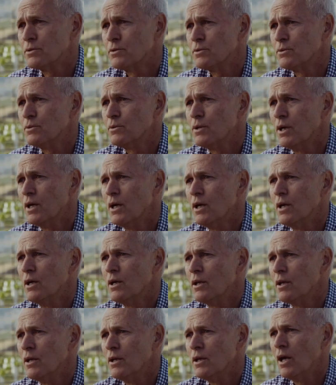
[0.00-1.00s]
to
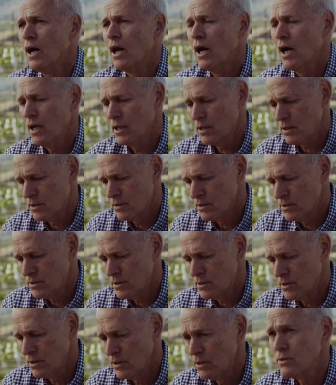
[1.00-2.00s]
not
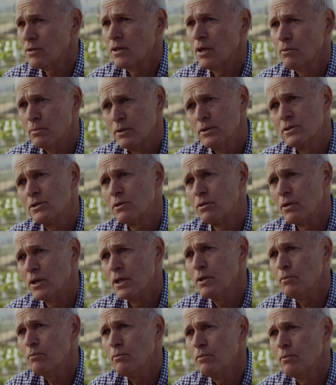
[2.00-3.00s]
silt up the
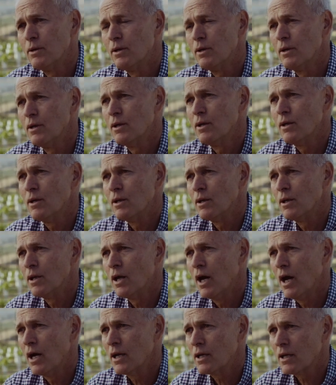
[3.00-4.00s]
stream,
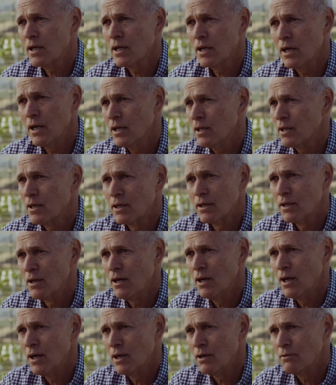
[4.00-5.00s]
not cut
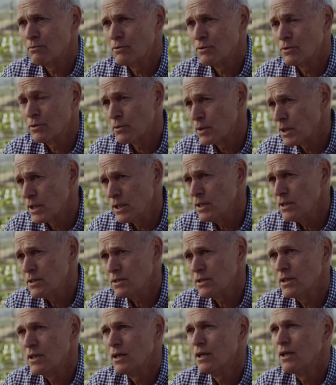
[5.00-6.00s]

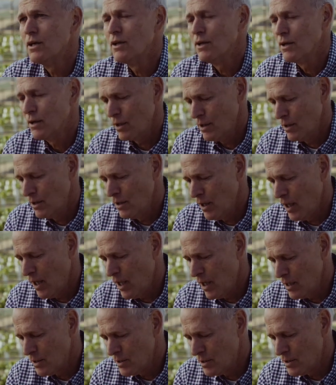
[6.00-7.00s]
trees,
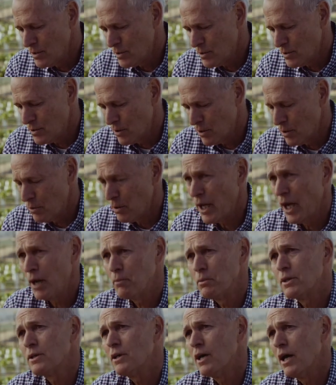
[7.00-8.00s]
not disturb
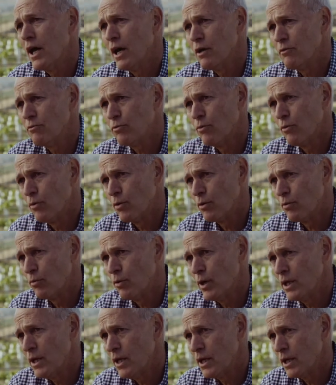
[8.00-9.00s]
habitat for
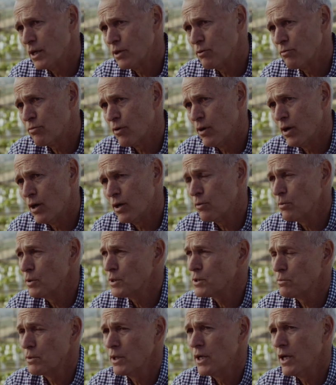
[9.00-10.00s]
red-legged frog,
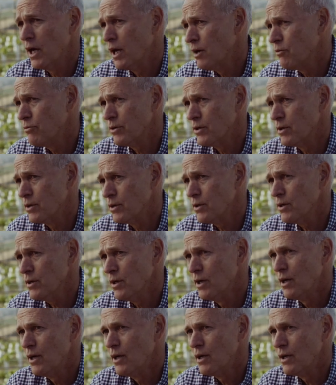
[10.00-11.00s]
which we have here
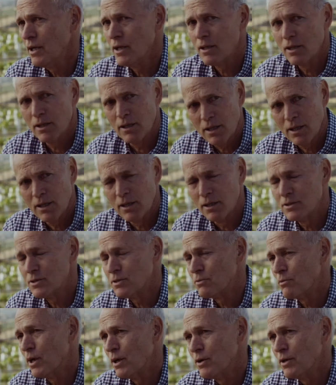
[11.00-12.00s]
in the
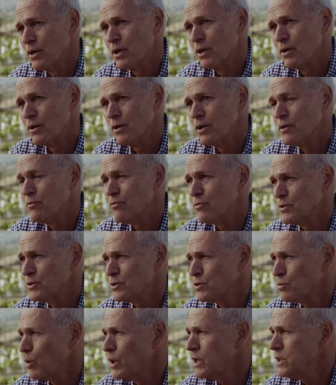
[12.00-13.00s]
surrounding area, for
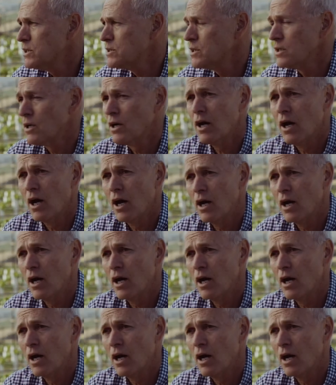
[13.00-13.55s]
swains and